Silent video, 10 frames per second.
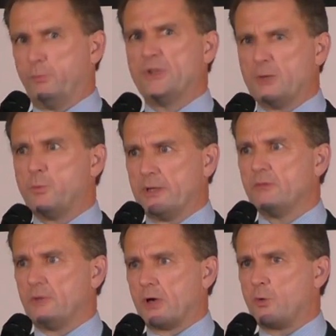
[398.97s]
we did
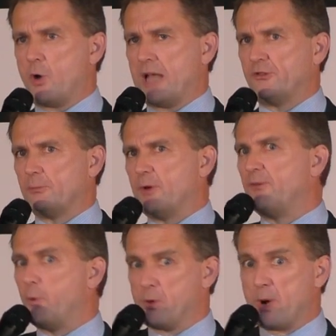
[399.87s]
win, you know, quite handsomely
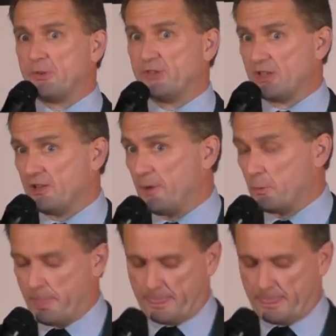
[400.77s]
with 41% of the vote.